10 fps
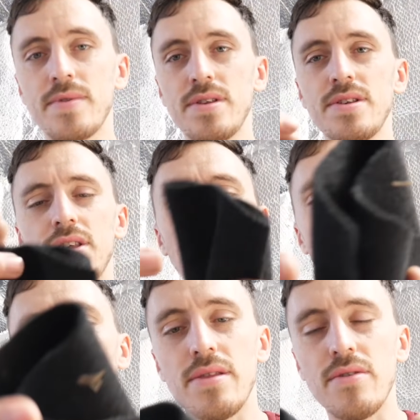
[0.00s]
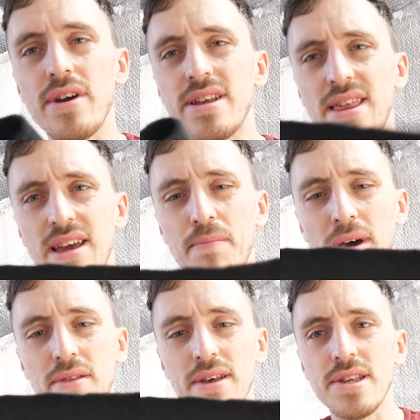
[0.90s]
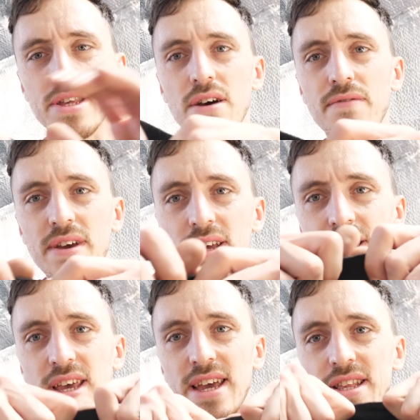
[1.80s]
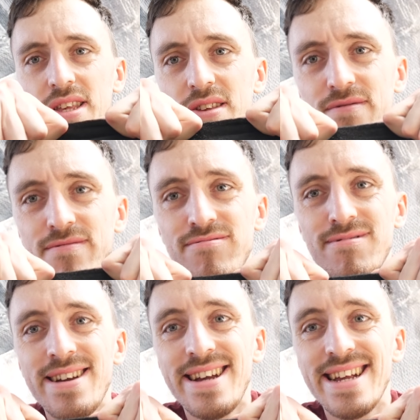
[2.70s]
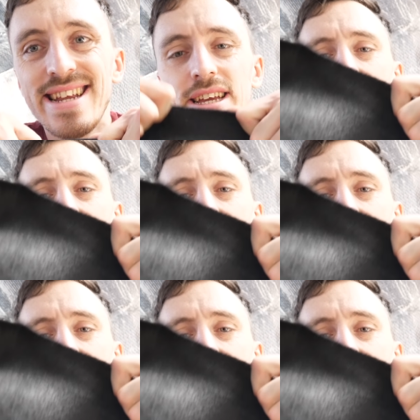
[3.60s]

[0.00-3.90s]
So the great thing about this stuff is it's really